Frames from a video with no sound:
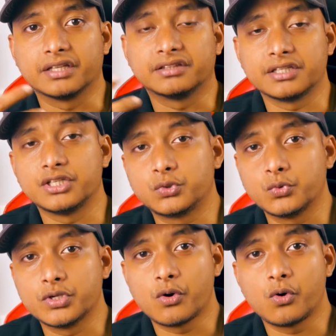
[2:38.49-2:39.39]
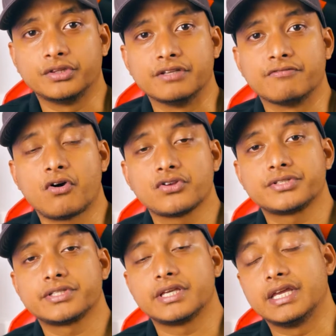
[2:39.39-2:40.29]
a 32-year-old
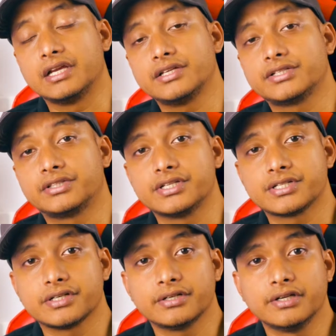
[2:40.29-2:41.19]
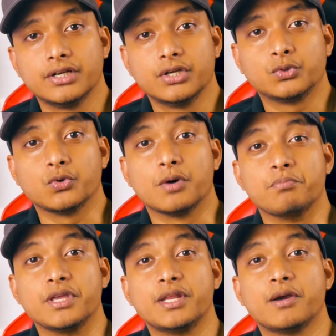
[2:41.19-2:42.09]
divorced English teacher to a
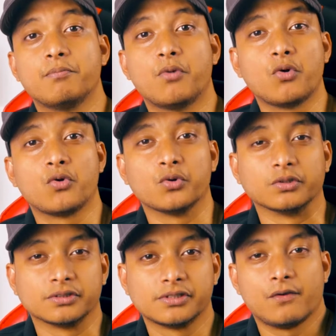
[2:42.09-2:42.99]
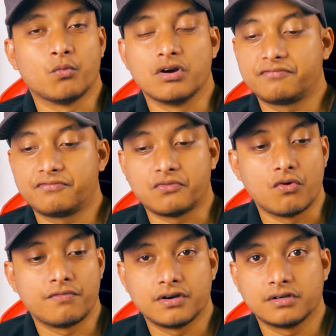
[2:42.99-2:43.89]
media mogul worth
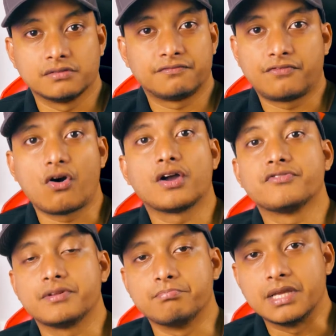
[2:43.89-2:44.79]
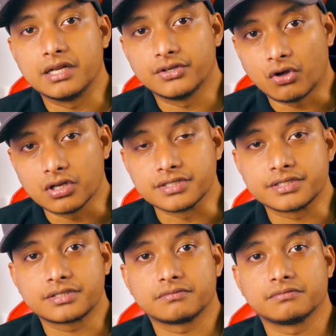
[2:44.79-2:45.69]
over $400 million.
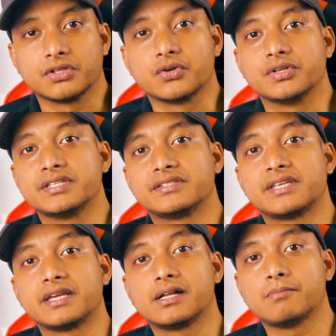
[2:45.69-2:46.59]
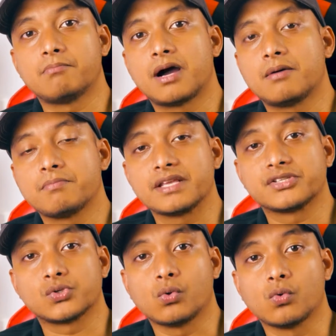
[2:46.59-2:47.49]
This single mom has
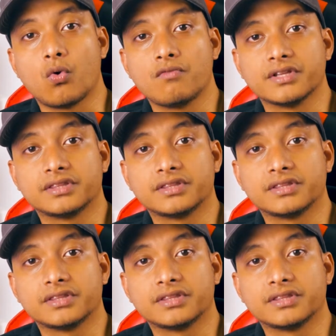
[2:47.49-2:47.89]
sold over